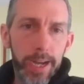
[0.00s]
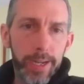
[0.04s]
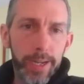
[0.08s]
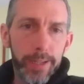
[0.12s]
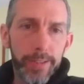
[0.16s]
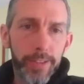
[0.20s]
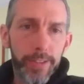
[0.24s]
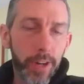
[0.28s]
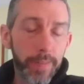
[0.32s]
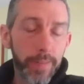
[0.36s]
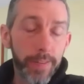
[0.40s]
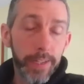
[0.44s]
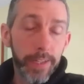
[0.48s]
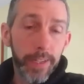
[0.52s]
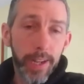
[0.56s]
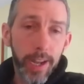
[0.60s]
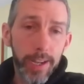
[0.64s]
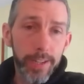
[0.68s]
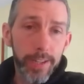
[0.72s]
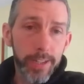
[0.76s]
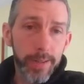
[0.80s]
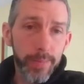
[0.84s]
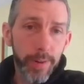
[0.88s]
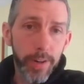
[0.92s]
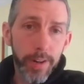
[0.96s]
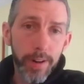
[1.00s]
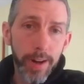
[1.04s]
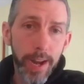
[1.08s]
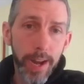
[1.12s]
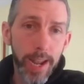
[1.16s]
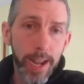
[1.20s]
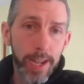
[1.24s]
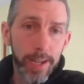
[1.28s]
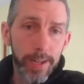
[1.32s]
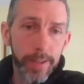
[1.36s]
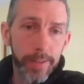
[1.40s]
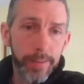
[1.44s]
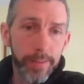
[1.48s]
serving the customer
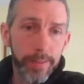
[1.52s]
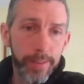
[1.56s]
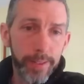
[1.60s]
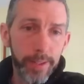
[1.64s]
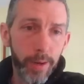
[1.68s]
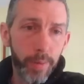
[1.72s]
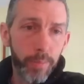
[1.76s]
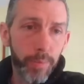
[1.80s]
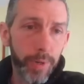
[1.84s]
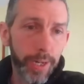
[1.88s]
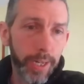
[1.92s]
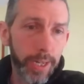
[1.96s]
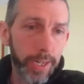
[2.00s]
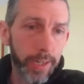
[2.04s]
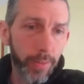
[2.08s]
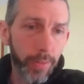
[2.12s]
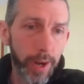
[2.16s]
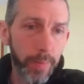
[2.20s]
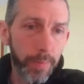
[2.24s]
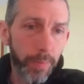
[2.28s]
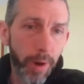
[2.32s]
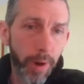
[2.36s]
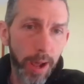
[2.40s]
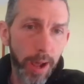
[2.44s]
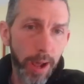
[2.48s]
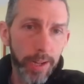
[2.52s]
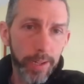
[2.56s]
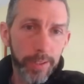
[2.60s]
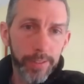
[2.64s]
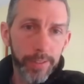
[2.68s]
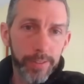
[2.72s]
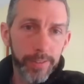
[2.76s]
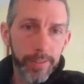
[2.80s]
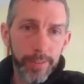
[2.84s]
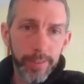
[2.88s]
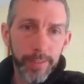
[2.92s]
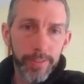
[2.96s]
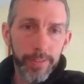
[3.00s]
and, bringing great
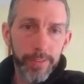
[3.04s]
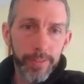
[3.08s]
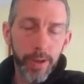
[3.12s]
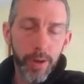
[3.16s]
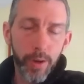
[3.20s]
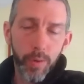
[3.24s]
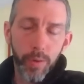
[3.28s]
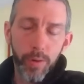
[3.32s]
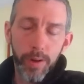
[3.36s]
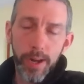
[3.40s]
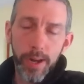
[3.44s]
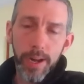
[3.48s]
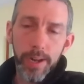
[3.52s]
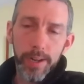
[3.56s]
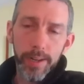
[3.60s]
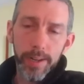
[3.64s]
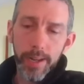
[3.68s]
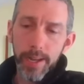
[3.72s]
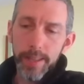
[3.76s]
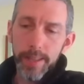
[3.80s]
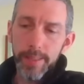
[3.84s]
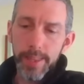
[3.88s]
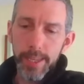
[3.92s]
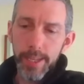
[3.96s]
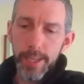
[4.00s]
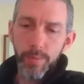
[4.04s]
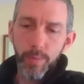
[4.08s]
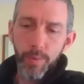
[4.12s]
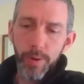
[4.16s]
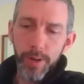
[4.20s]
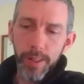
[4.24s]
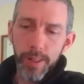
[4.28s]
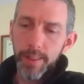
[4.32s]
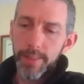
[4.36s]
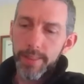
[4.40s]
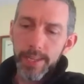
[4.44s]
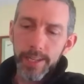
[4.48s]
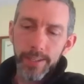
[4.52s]
products. So I think one
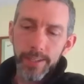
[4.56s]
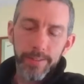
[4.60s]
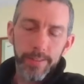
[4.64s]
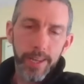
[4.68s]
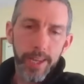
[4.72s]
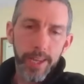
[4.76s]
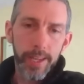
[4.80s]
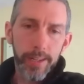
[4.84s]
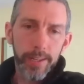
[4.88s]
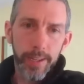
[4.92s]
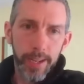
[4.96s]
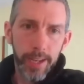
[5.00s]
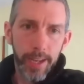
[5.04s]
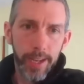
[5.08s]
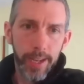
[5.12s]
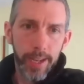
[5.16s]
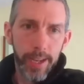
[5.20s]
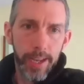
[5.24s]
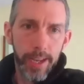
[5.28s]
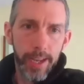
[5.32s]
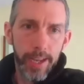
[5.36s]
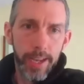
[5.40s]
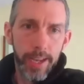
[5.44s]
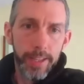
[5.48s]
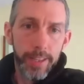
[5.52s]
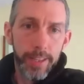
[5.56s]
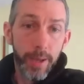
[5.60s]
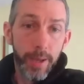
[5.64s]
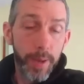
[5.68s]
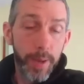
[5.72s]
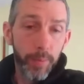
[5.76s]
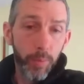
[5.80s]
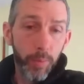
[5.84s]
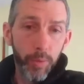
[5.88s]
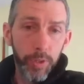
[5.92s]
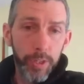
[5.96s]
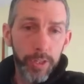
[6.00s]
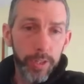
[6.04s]
of the things that
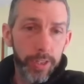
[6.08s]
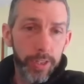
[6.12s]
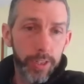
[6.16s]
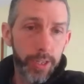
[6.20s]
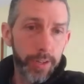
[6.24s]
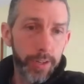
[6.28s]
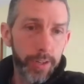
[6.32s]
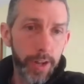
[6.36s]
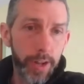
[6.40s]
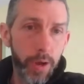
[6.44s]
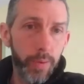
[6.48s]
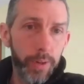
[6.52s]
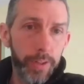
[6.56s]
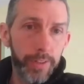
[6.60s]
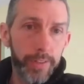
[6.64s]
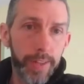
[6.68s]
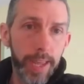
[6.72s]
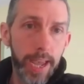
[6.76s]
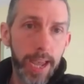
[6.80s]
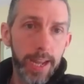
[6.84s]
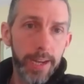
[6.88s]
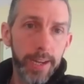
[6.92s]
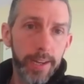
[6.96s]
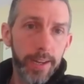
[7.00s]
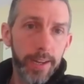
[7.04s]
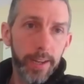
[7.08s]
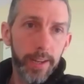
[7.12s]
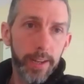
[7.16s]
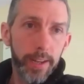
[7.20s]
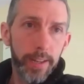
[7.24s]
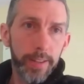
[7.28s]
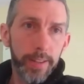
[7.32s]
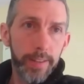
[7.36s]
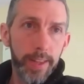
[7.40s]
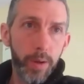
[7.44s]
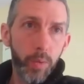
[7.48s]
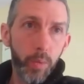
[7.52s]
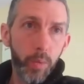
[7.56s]
people should know is that
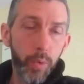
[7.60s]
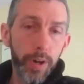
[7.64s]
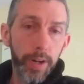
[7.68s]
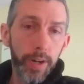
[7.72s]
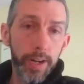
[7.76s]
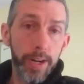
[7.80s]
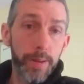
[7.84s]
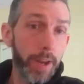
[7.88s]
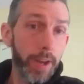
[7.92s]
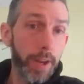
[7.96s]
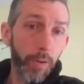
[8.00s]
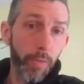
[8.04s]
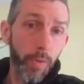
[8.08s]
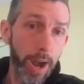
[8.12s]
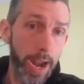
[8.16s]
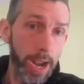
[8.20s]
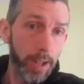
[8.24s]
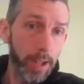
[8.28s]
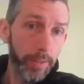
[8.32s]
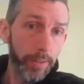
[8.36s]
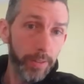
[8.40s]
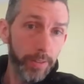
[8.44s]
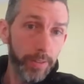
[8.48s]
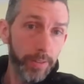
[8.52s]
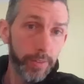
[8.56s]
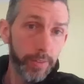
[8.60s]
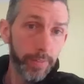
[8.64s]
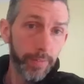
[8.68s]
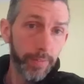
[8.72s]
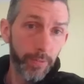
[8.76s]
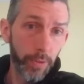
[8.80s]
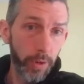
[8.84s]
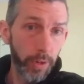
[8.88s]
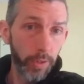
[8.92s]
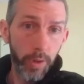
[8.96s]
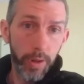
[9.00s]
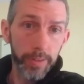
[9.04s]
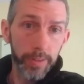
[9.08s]
we're going to be around
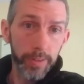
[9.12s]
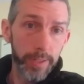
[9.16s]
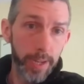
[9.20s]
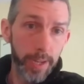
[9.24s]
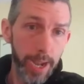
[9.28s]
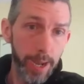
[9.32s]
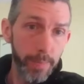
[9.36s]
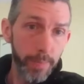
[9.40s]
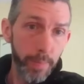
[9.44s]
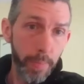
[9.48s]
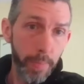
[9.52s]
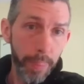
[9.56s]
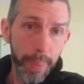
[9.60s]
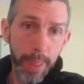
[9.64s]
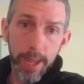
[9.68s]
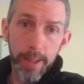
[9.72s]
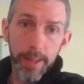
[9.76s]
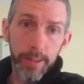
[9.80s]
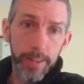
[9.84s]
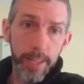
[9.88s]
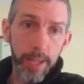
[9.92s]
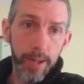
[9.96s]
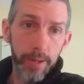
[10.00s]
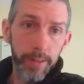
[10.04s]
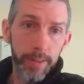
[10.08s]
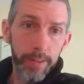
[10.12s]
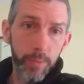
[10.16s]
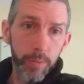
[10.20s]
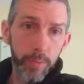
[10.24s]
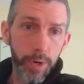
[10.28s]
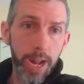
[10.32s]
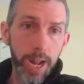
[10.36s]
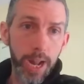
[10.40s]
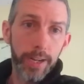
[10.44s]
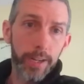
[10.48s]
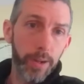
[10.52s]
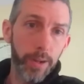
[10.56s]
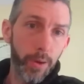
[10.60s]
for a long time, that we're
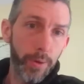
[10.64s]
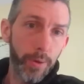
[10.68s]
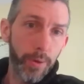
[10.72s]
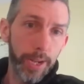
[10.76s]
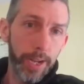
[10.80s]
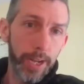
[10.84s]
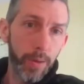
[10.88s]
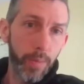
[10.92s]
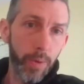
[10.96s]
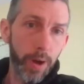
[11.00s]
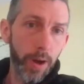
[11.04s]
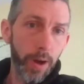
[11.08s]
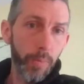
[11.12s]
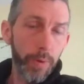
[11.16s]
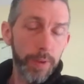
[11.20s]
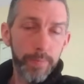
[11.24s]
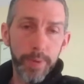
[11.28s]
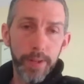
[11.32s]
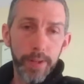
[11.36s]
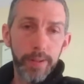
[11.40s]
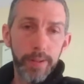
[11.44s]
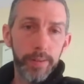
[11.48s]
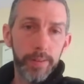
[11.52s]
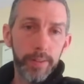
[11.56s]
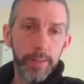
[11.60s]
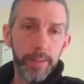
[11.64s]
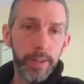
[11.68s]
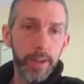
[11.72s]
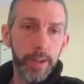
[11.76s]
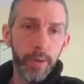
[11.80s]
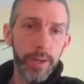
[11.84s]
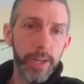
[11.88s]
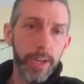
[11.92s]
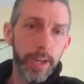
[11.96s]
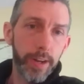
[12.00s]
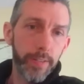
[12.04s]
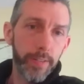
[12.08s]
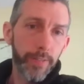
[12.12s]
not going anywhere. We've been,
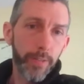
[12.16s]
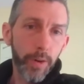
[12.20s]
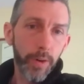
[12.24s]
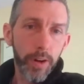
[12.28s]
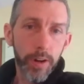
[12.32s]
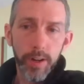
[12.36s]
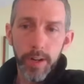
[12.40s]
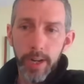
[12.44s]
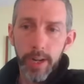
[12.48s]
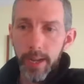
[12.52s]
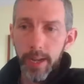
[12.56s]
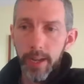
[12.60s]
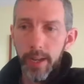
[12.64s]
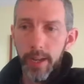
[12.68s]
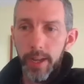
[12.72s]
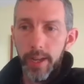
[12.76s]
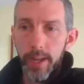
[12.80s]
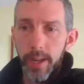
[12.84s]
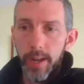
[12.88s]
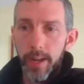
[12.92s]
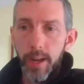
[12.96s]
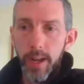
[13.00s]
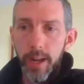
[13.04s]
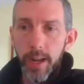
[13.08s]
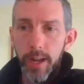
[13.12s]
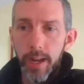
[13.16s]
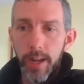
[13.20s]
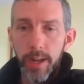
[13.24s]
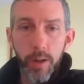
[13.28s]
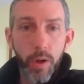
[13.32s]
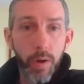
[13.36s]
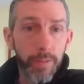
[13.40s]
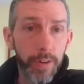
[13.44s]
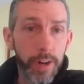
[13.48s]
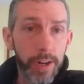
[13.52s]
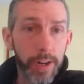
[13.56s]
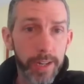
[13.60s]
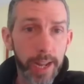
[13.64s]
here for
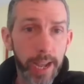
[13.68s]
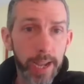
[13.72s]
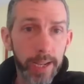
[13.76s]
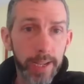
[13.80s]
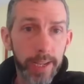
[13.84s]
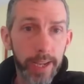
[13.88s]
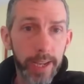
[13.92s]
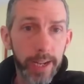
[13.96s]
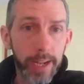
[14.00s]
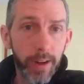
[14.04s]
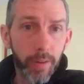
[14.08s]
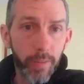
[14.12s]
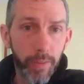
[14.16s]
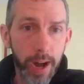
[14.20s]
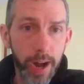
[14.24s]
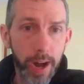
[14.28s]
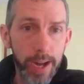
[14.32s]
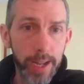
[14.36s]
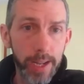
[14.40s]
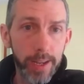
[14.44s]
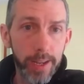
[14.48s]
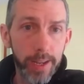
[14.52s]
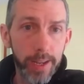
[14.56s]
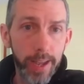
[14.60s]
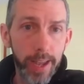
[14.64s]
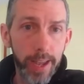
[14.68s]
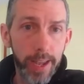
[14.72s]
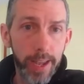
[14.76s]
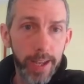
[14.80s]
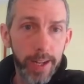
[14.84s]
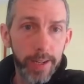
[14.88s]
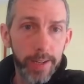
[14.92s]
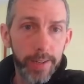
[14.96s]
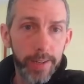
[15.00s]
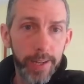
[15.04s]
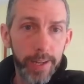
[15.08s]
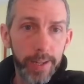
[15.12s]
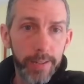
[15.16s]
over a decade already,
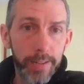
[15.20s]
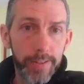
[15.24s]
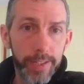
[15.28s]
and